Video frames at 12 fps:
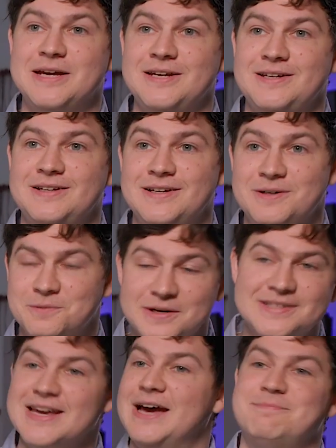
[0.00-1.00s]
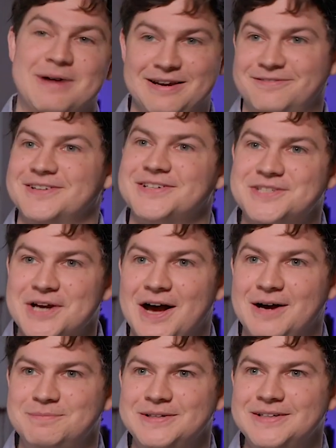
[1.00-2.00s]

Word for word: made was at my first job.